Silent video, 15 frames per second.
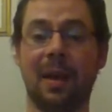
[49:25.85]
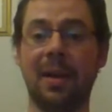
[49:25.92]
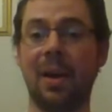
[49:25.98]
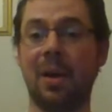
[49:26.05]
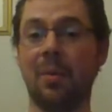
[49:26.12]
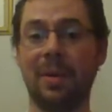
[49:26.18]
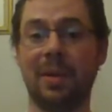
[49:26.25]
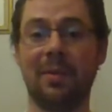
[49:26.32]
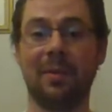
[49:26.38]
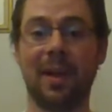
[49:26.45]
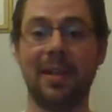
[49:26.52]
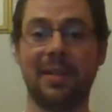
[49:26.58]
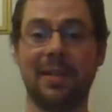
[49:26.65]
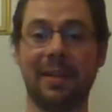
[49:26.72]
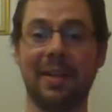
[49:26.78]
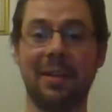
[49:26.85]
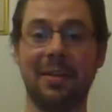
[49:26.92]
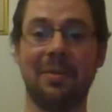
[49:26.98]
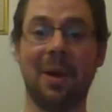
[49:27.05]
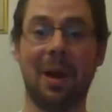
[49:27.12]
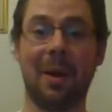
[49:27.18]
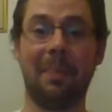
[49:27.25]
I know with the racing,
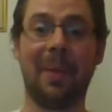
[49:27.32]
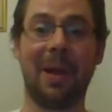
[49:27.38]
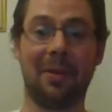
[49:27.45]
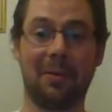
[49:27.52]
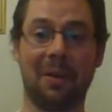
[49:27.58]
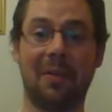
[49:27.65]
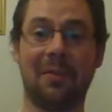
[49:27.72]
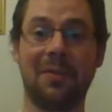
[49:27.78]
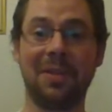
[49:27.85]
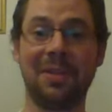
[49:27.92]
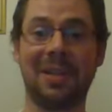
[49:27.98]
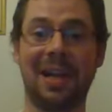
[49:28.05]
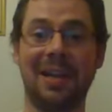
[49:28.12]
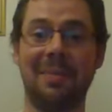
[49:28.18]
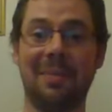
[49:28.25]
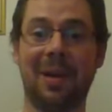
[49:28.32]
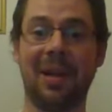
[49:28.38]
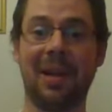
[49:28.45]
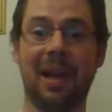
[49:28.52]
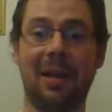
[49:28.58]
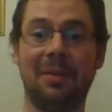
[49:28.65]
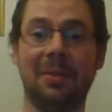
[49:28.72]
you are better off just getting the
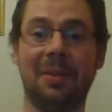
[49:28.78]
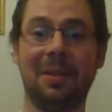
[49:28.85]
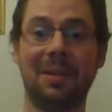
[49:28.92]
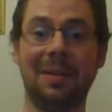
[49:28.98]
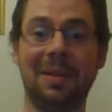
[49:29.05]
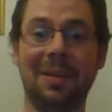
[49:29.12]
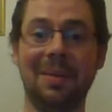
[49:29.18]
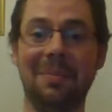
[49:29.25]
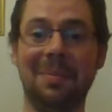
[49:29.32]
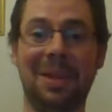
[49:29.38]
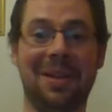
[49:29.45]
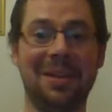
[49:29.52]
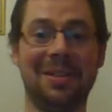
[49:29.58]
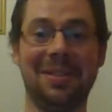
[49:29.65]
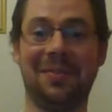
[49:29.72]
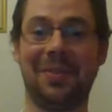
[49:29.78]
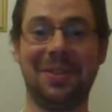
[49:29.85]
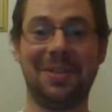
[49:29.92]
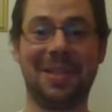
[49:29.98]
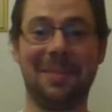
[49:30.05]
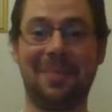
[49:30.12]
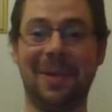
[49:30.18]
bike held, because if
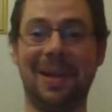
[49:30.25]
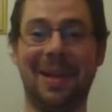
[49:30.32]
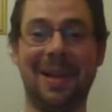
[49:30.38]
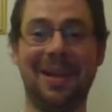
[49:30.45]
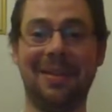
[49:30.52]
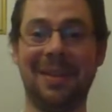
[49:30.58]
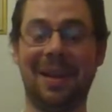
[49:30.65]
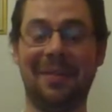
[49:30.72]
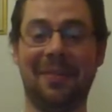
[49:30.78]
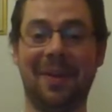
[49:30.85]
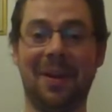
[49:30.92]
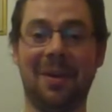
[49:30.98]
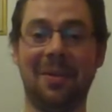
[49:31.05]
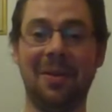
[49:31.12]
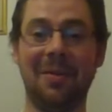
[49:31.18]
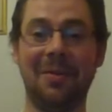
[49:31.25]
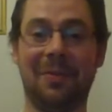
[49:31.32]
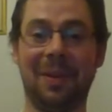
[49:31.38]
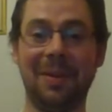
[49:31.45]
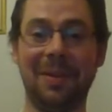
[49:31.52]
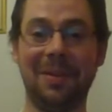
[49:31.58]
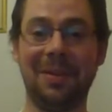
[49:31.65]
you're tipping it in that far
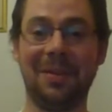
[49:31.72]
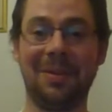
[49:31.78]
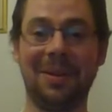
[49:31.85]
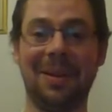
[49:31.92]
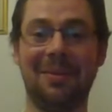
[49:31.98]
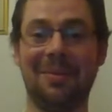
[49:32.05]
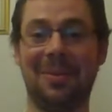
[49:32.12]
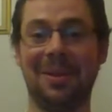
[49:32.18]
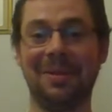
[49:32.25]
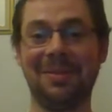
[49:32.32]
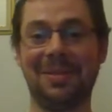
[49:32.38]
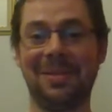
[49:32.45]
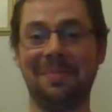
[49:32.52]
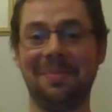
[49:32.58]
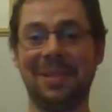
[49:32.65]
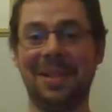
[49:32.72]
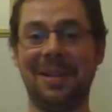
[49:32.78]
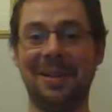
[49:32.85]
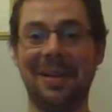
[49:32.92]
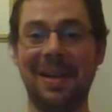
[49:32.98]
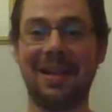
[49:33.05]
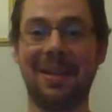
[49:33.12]
over, you're not going to want
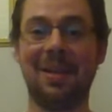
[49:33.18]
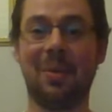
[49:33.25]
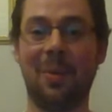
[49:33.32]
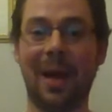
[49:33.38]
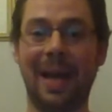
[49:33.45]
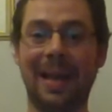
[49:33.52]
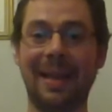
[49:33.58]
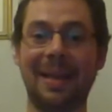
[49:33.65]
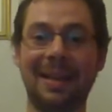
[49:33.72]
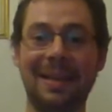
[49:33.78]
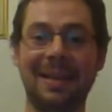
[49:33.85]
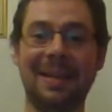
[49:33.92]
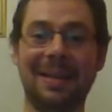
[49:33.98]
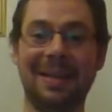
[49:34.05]
something in the way.